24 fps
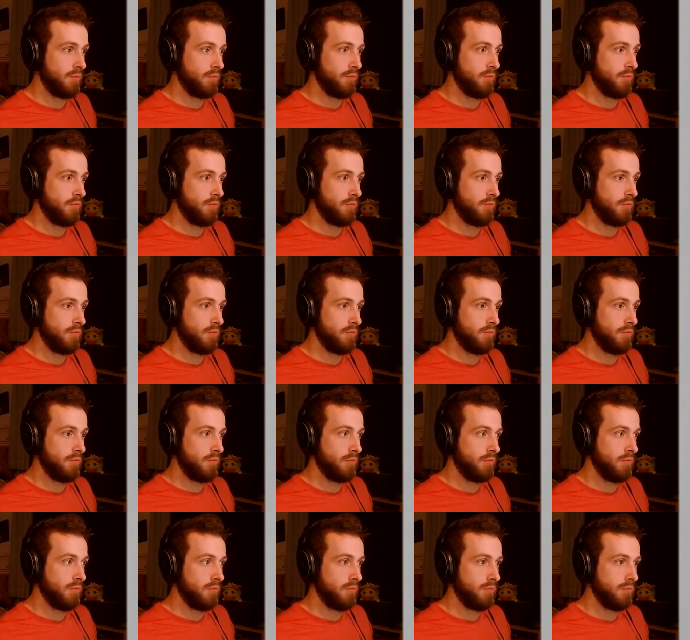
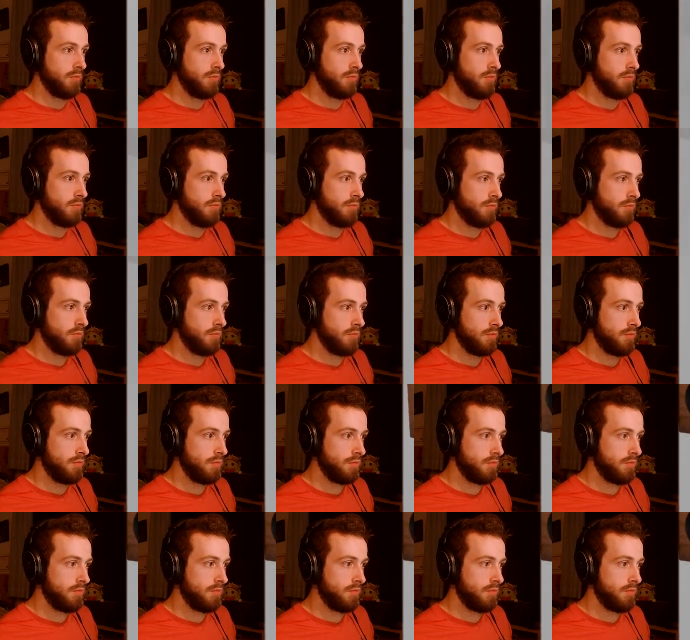
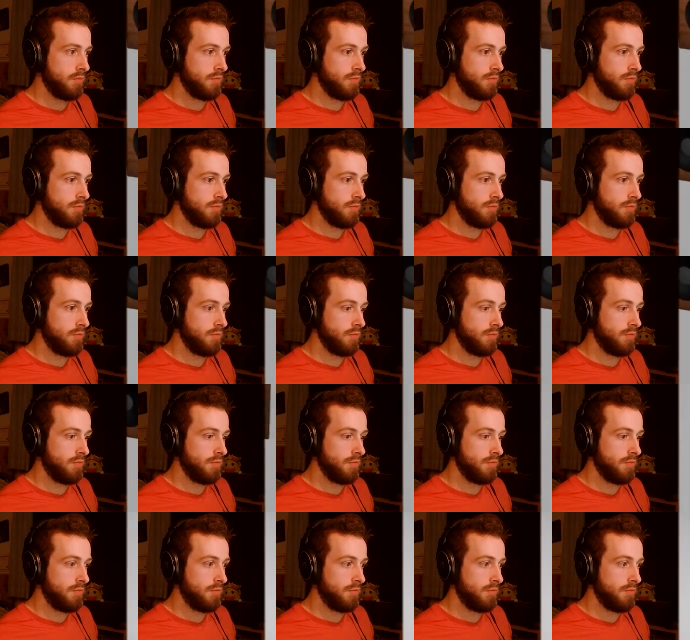
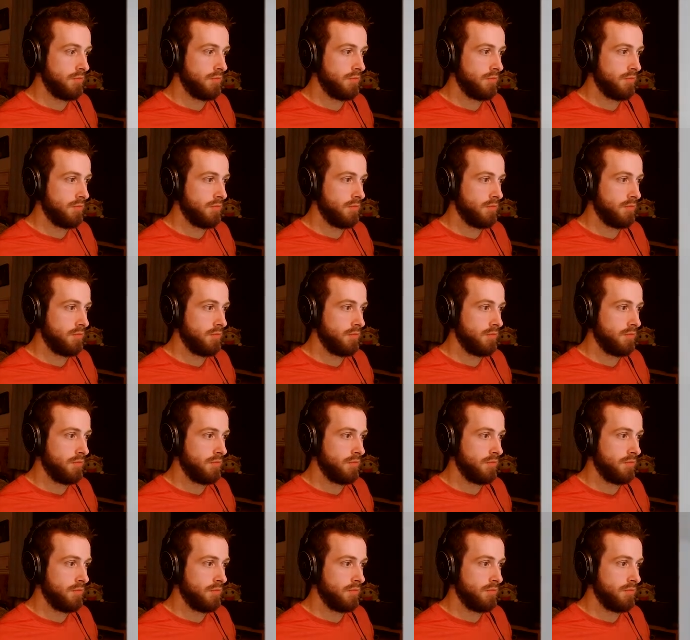
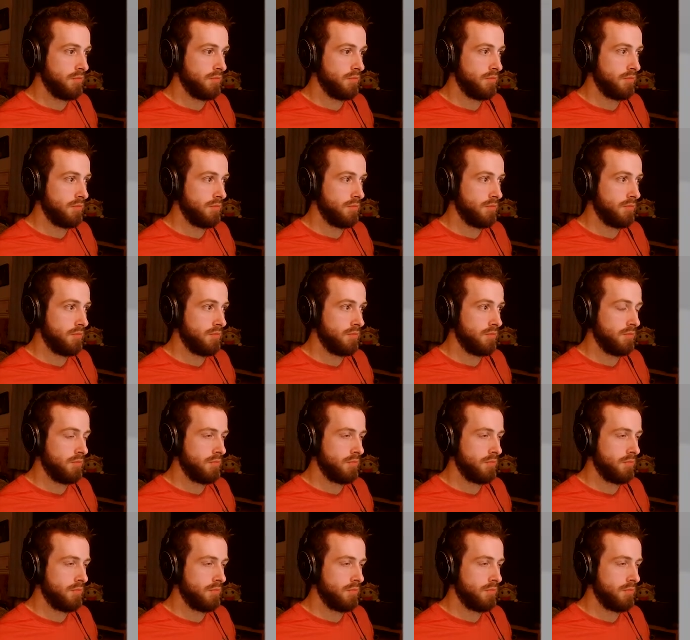No one is speaking in this clip.